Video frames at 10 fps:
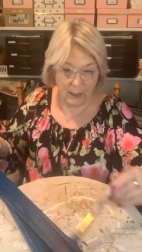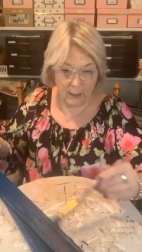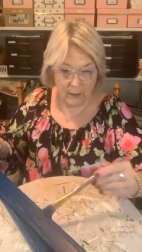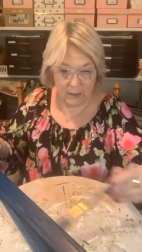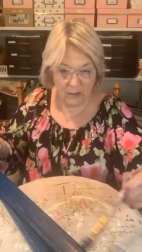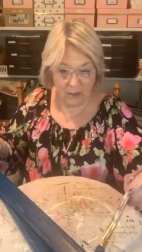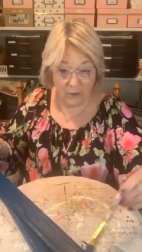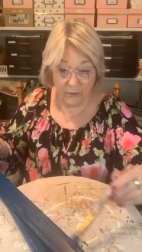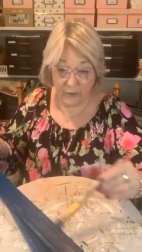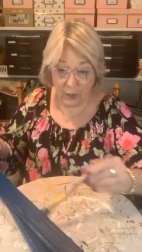and
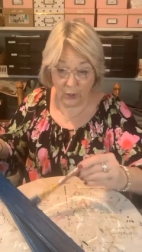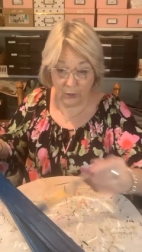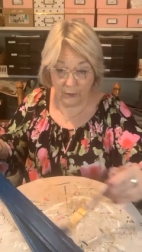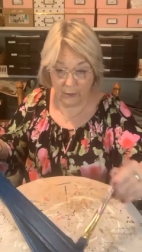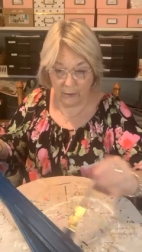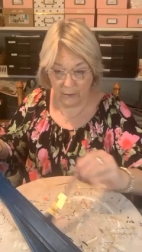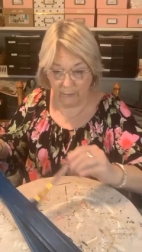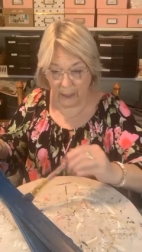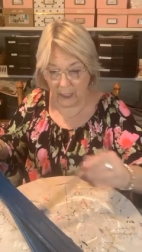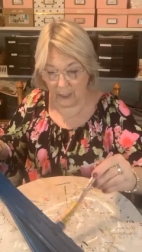or your third,
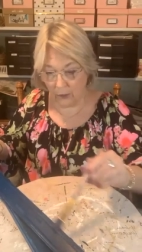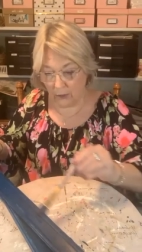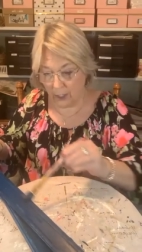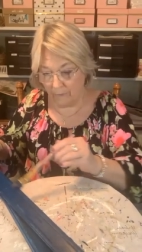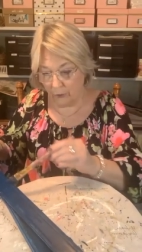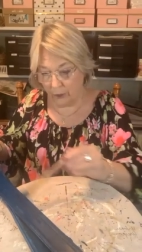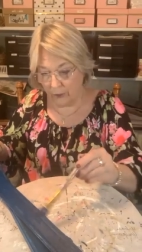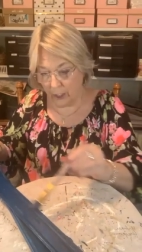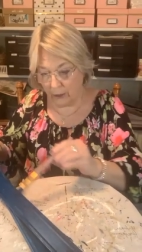meaning you're covering your